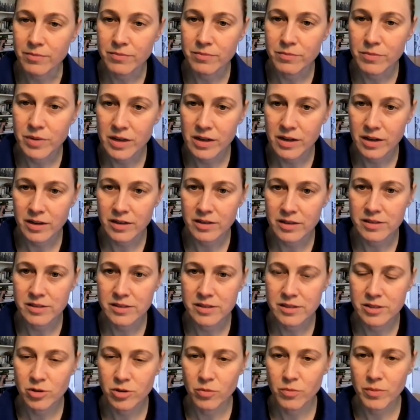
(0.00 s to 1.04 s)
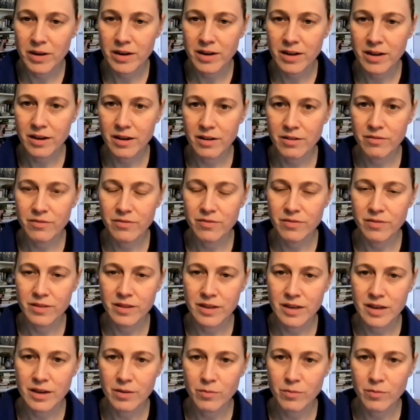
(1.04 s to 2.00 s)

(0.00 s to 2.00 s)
because so many of the